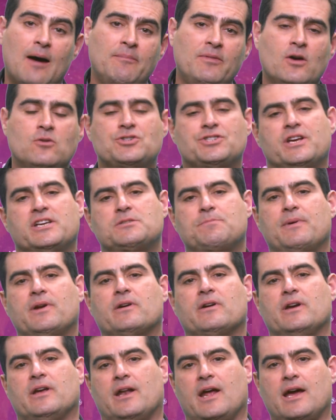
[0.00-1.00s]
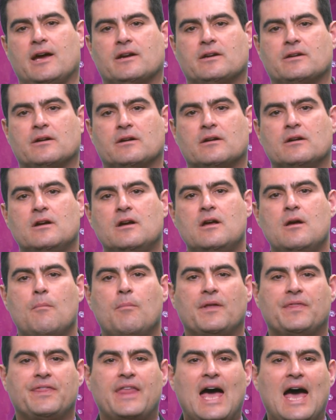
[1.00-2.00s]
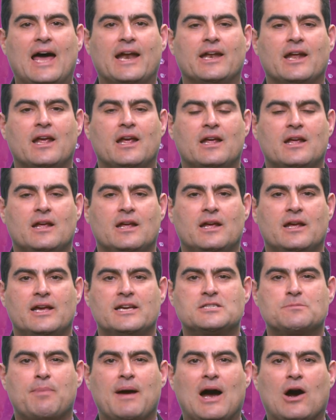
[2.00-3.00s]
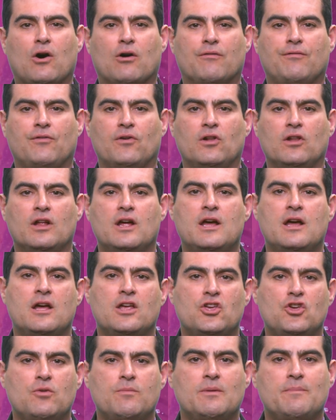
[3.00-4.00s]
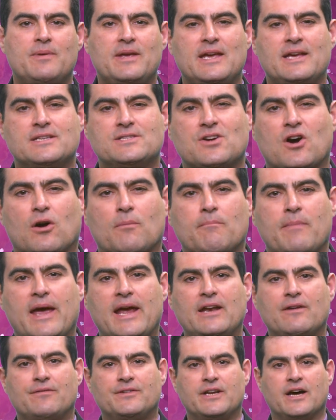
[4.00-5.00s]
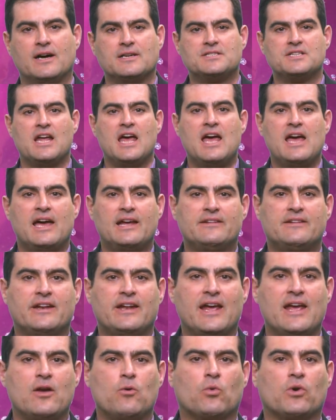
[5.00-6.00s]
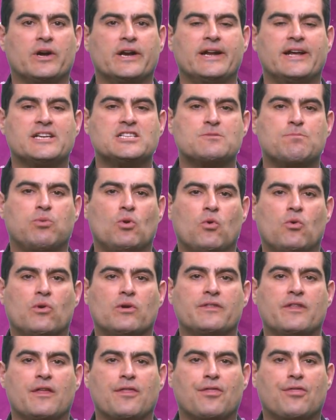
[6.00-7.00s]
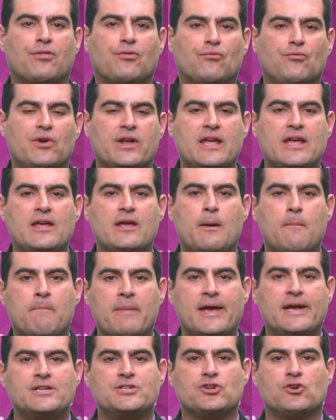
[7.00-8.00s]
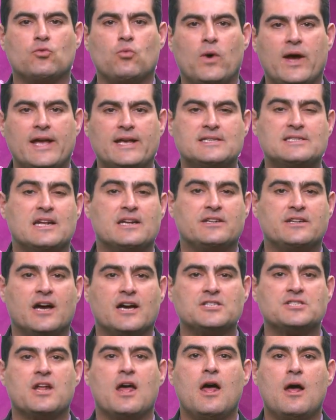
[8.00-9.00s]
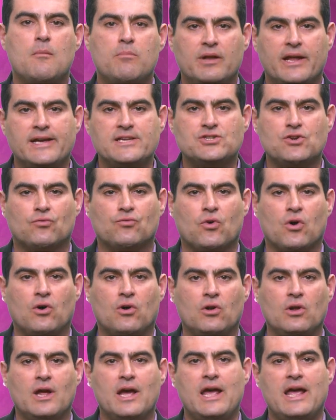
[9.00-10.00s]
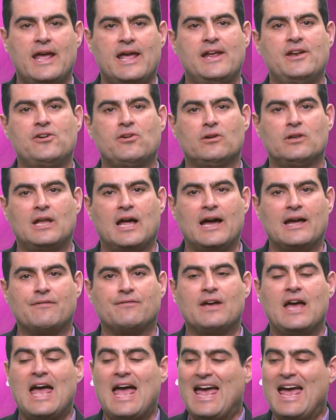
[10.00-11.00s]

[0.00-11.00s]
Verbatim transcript: I'm no Shakespearean actor, but that is powerful. Human beings are made of dust, and today we're going to explore the three major ways that dust plays a role in your life